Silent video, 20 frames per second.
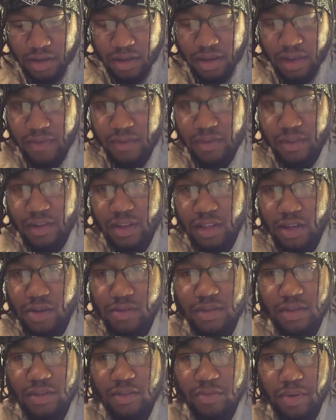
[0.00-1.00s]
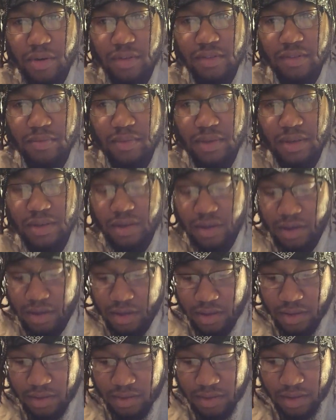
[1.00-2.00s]
Even the clothing is supposed to be
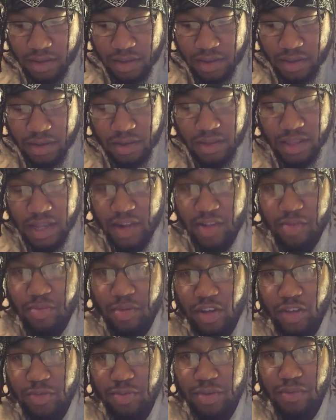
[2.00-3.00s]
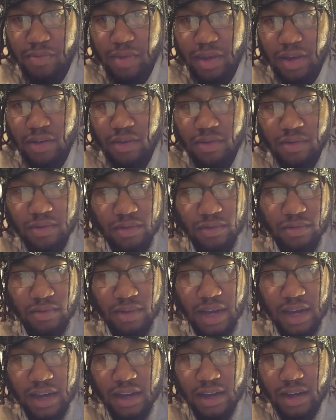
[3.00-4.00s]
not supposed to be mingled. You
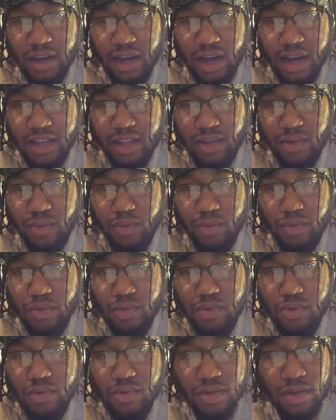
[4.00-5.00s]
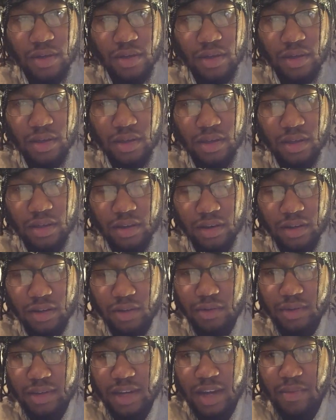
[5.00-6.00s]
got cotton and wool.
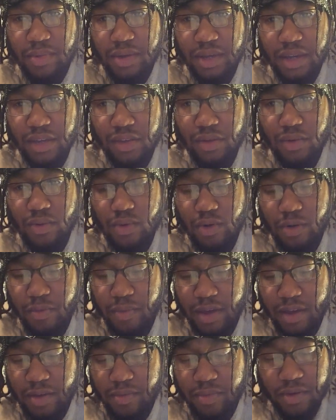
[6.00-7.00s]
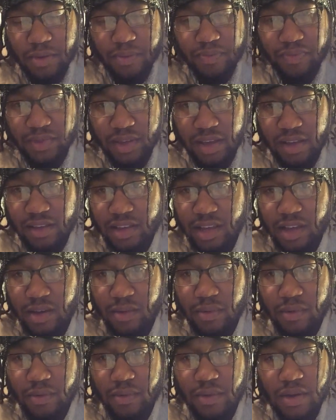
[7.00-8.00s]
It's got to be either or, man. But like I
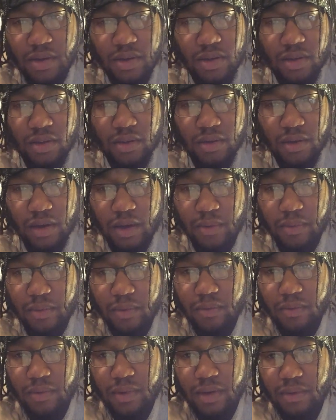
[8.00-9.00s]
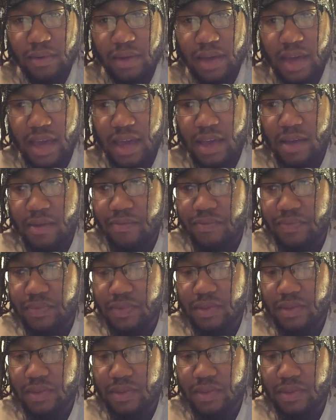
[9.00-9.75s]
said, we can't